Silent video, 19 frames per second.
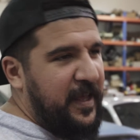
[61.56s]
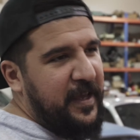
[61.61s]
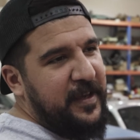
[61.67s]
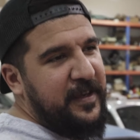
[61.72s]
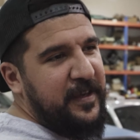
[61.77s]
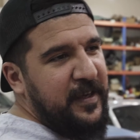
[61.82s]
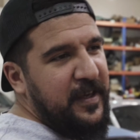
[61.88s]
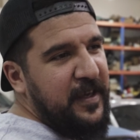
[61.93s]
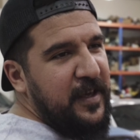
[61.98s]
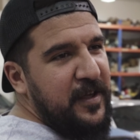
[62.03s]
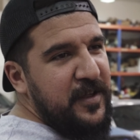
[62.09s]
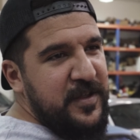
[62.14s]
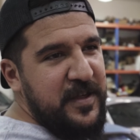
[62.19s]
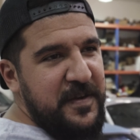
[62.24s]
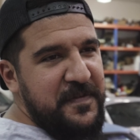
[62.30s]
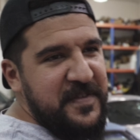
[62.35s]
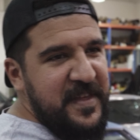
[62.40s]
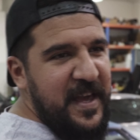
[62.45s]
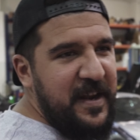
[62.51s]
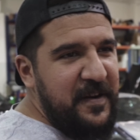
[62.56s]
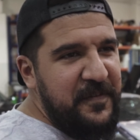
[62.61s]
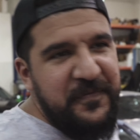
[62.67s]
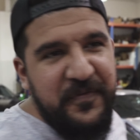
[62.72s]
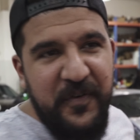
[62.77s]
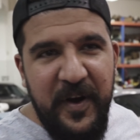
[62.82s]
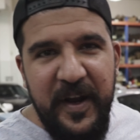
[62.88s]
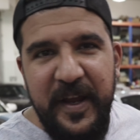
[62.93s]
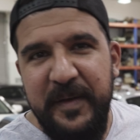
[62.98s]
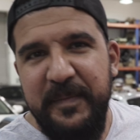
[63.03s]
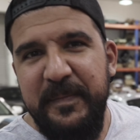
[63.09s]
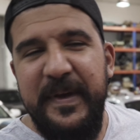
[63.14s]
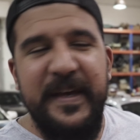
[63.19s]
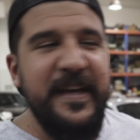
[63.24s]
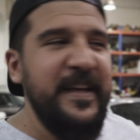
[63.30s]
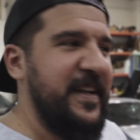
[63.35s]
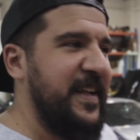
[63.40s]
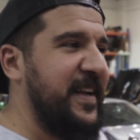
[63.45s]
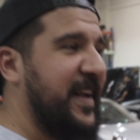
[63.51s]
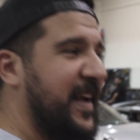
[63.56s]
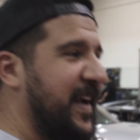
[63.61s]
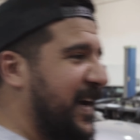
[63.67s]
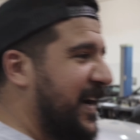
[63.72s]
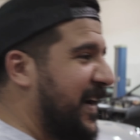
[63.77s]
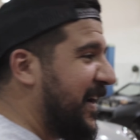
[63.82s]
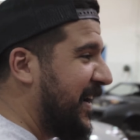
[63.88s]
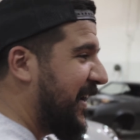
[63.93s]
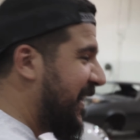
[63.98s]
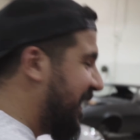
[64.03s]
like shifts out of frame, man. It's, it's